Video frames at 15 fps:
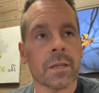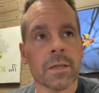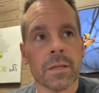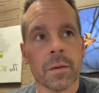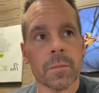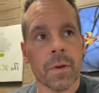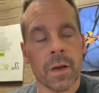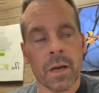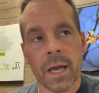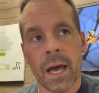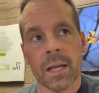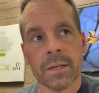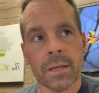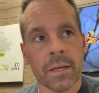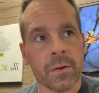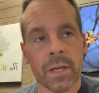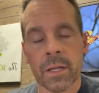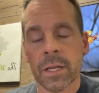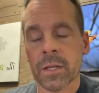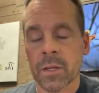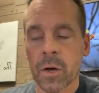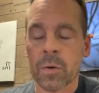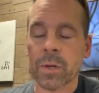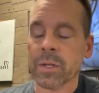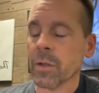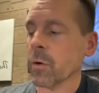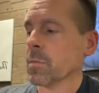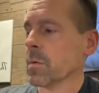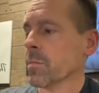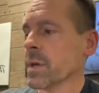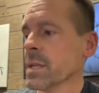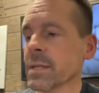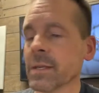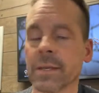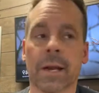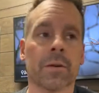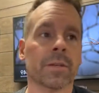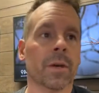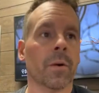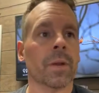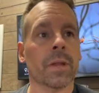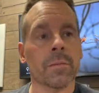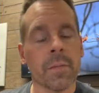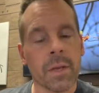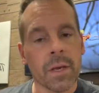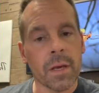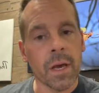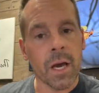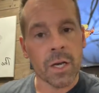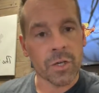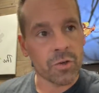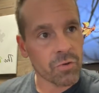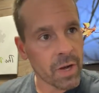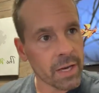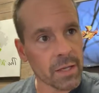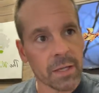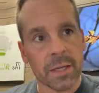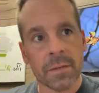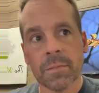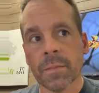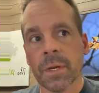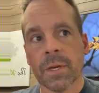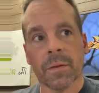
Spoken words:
and consequently low in dopamine, serotonin, adrenaline,